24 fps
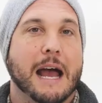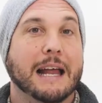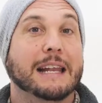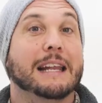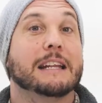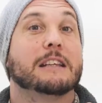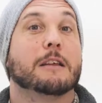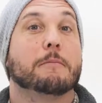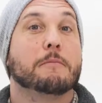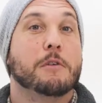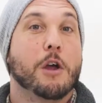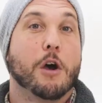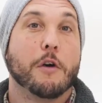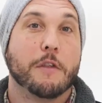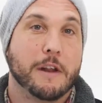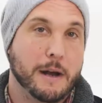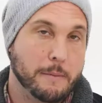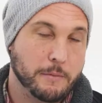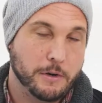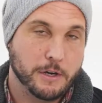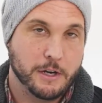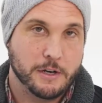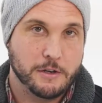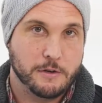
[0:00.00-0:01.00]
I let them know that
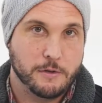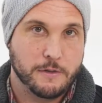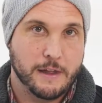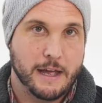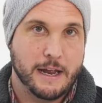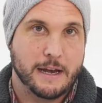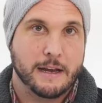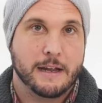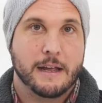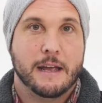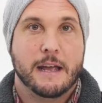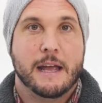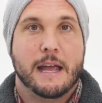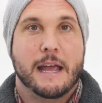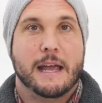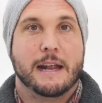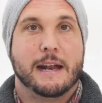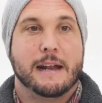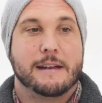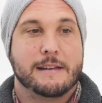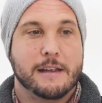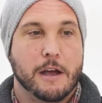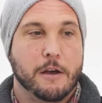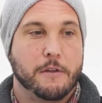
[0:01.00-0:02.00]
I'm gonna do that.
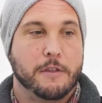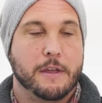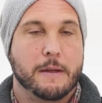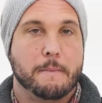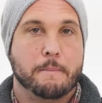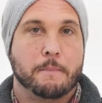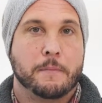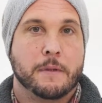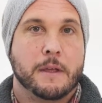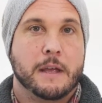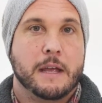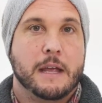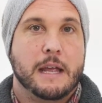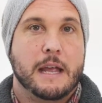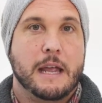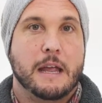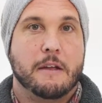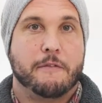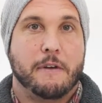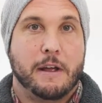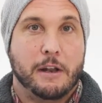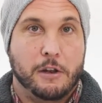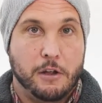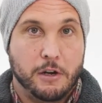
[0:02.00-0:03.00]
And I tell them,
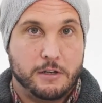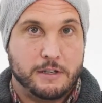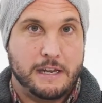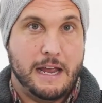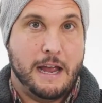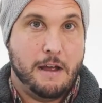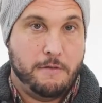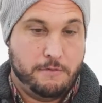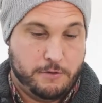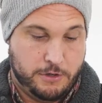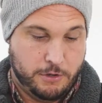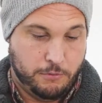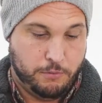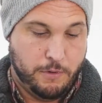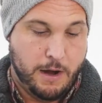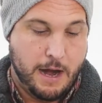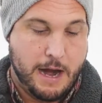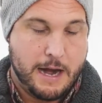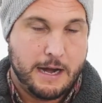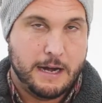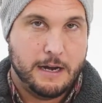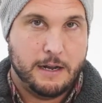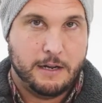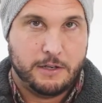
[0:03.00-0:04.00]
if I look down to
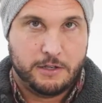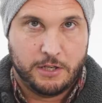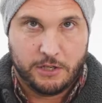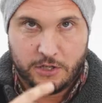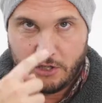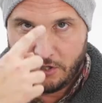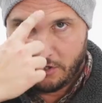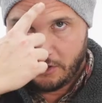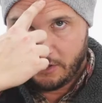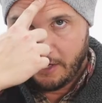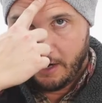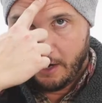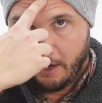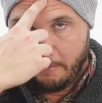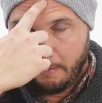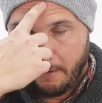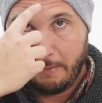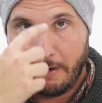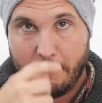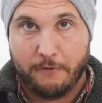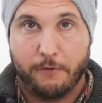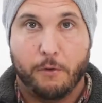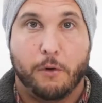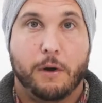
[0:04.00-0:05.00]
write, to just stare at
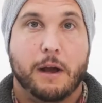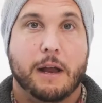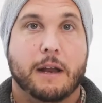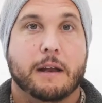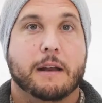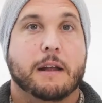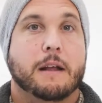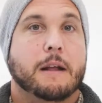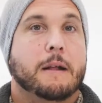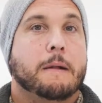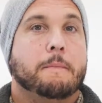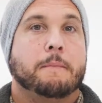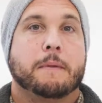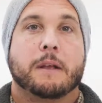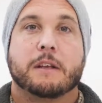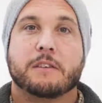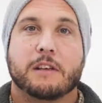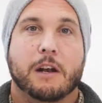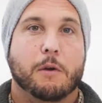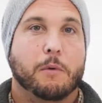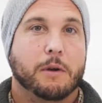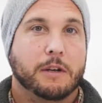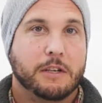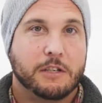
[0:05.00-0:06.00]
my forehead,
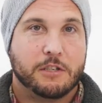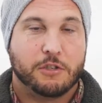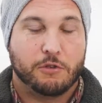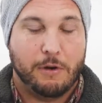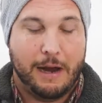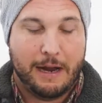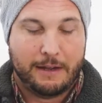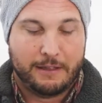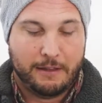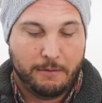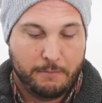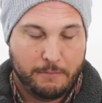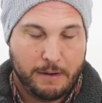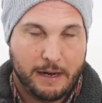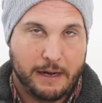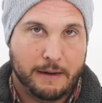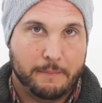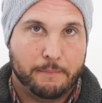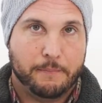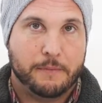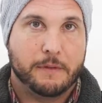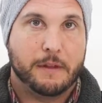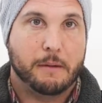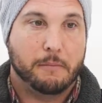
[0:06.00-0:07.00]
because I don't want to distract them by
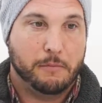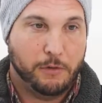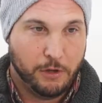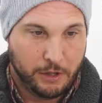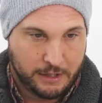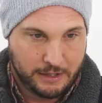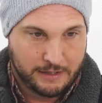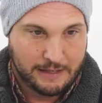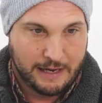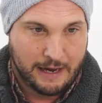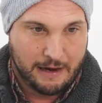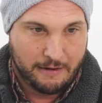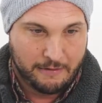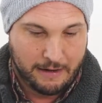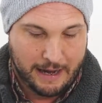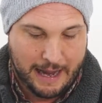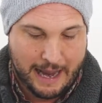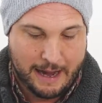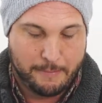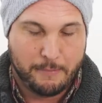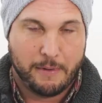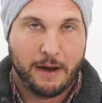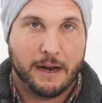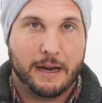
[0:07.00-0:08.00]
them looking down
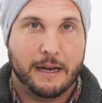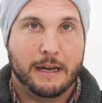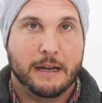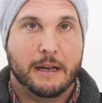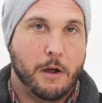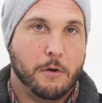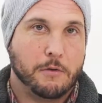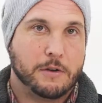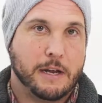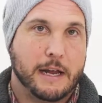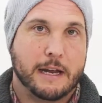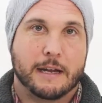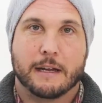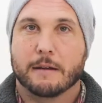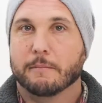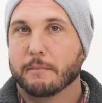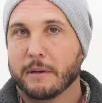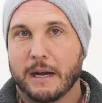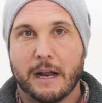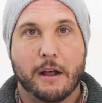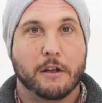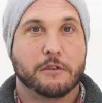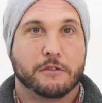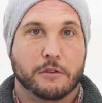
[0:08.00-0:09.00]
at my note-taking,
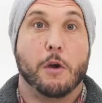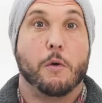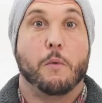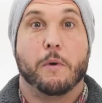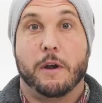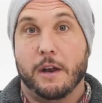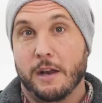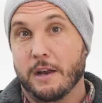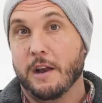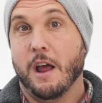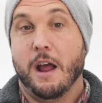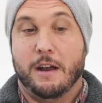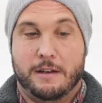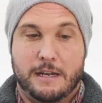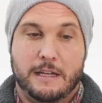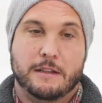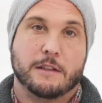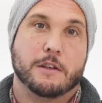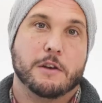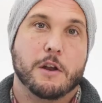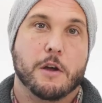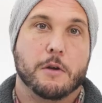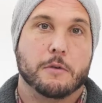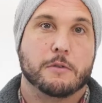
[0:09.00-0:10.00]
but I also don't want to not
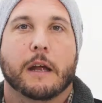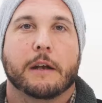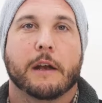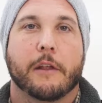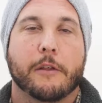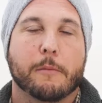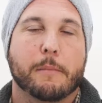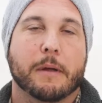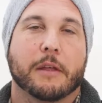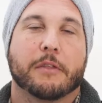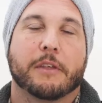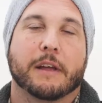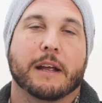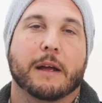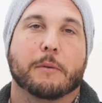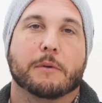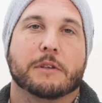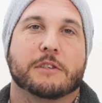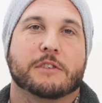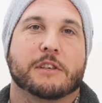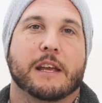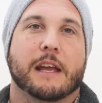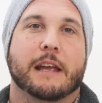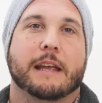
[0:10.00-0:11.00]
take the note. Another big thing I
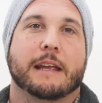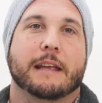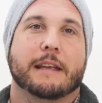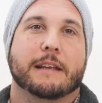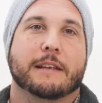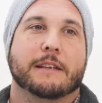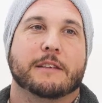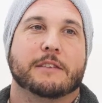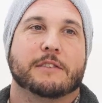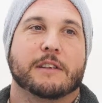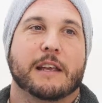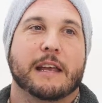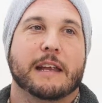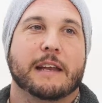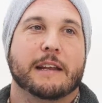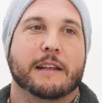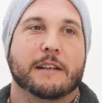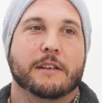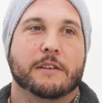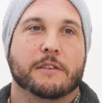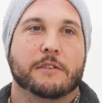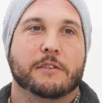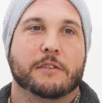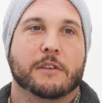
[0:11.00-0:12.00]
would say is it
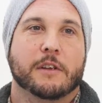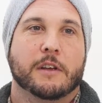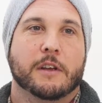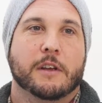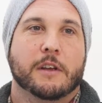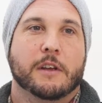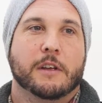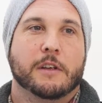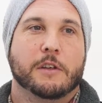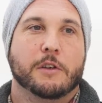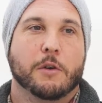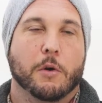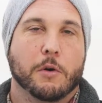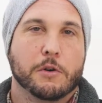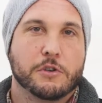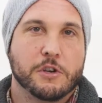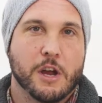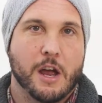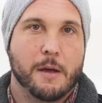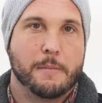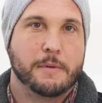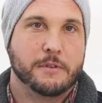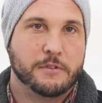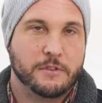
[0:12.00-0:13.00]
is your
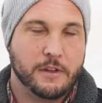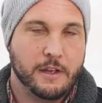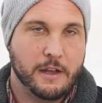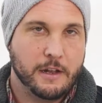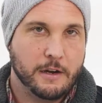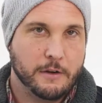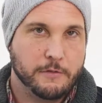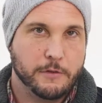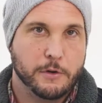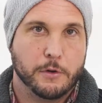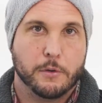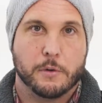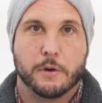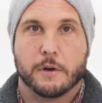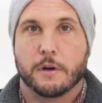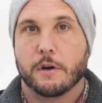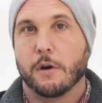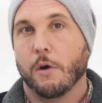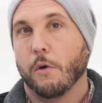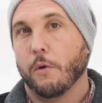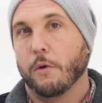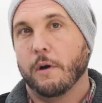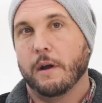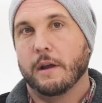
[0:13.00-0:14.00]
job as the
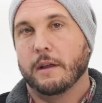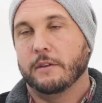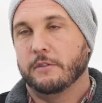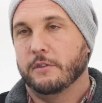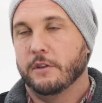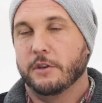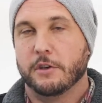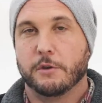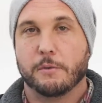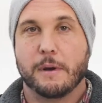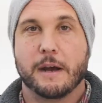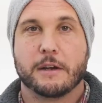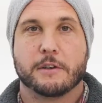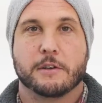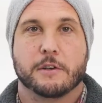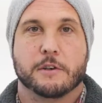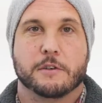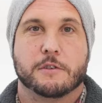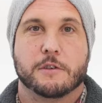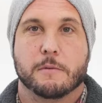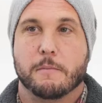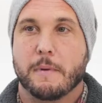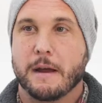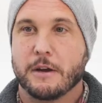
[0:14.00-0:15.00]
interviewer or as the
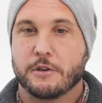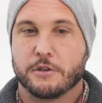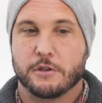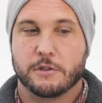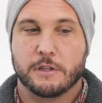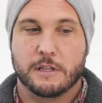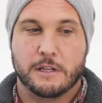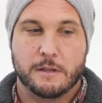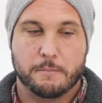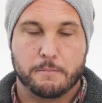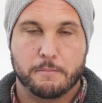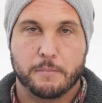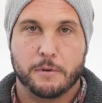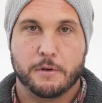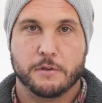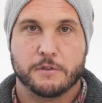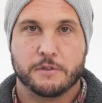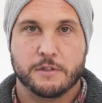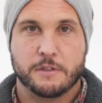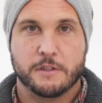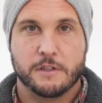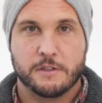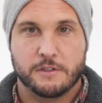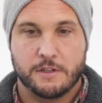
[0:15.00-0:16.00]
director to make sure that the
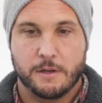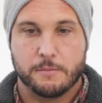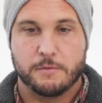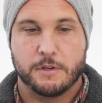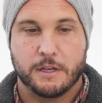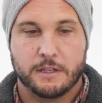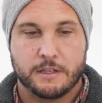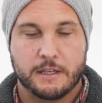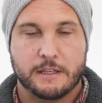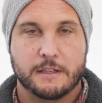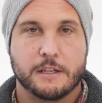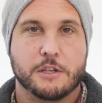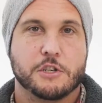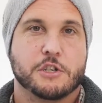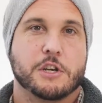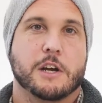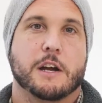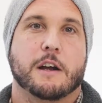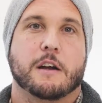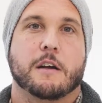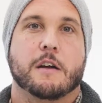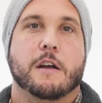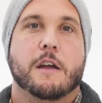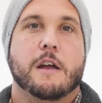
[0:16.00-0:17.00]
person, the subject in the
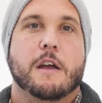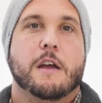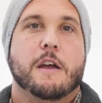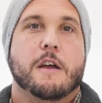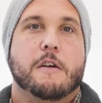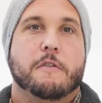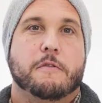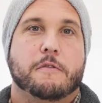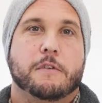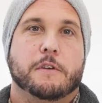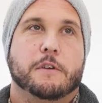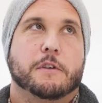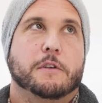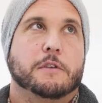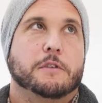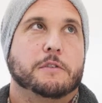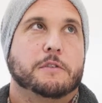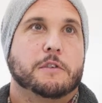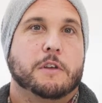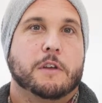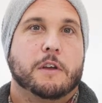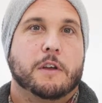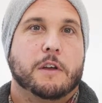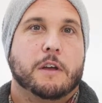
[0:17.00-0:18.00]
chair,
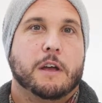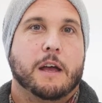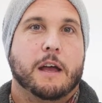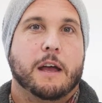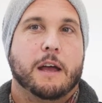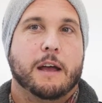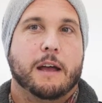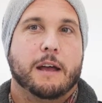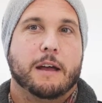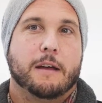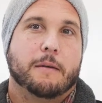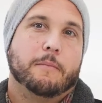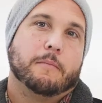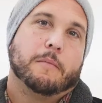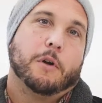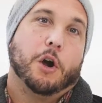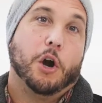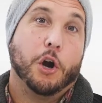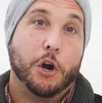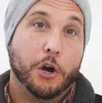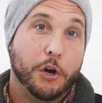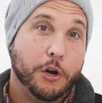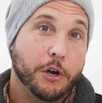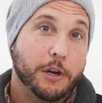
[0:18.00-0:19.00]
feels
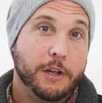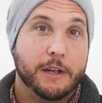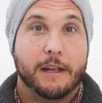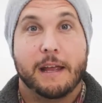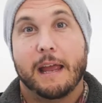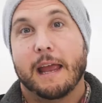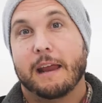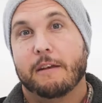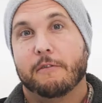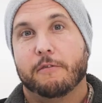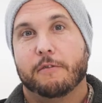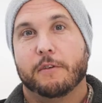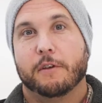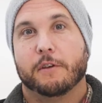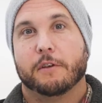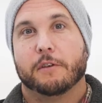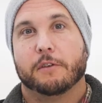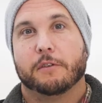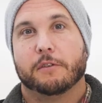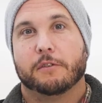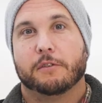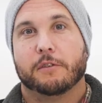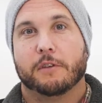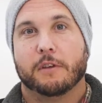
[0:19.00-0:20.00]
heard and
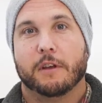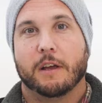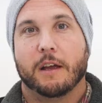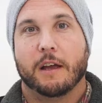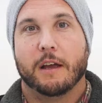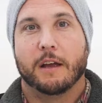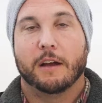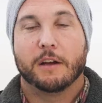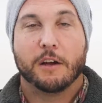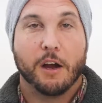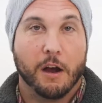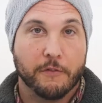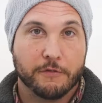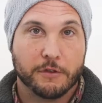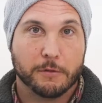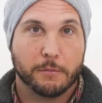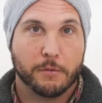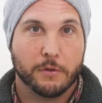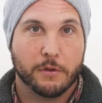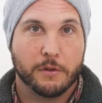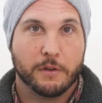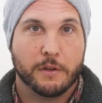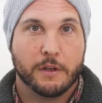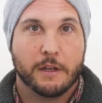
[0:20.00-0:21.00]
feels
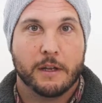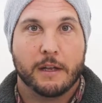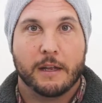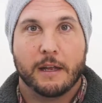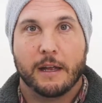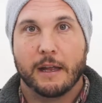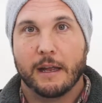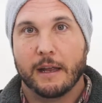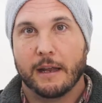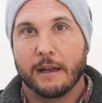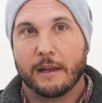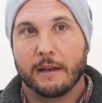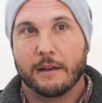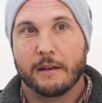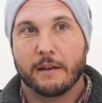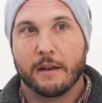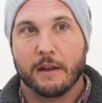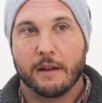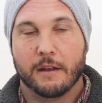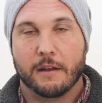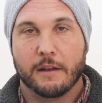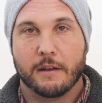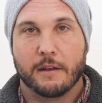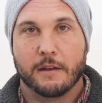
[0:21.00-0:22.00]
comfortable
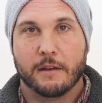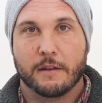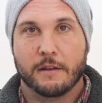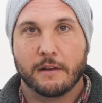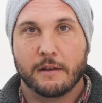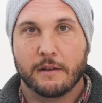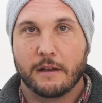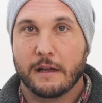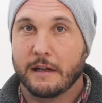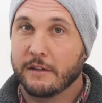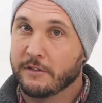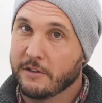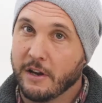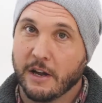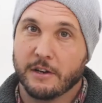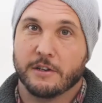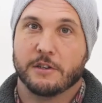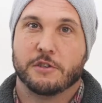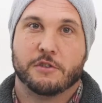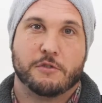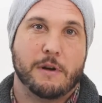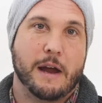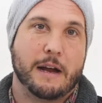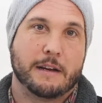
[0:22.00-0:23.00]
and is not
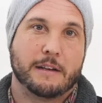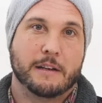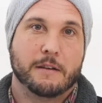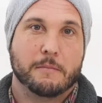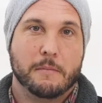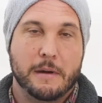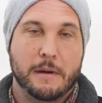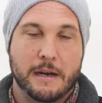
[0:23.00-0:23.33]
distracted.